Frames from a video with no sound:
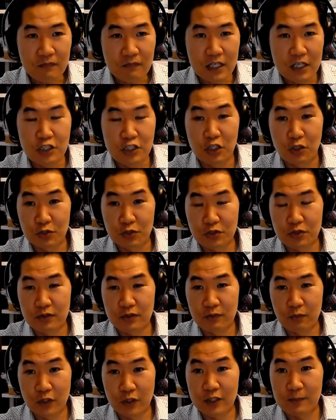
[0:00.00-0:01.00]
it shows you
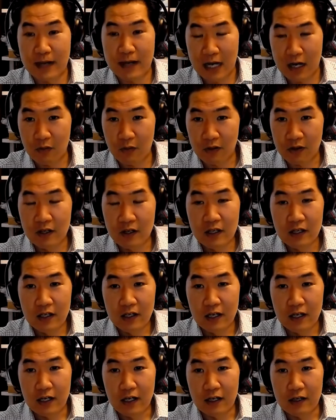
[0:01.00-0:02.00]
what the power
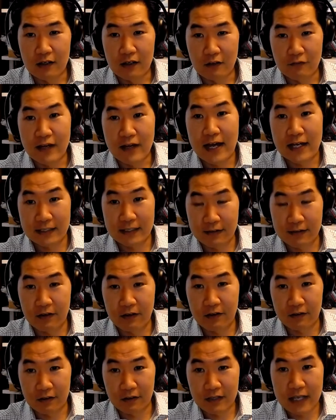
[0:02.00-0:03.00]
of hacking
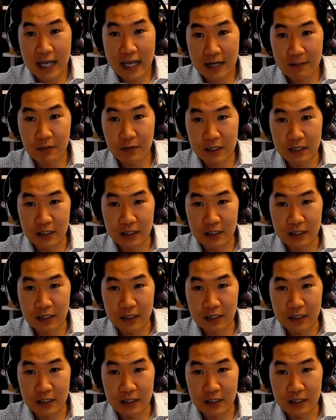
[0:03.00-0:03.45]
there can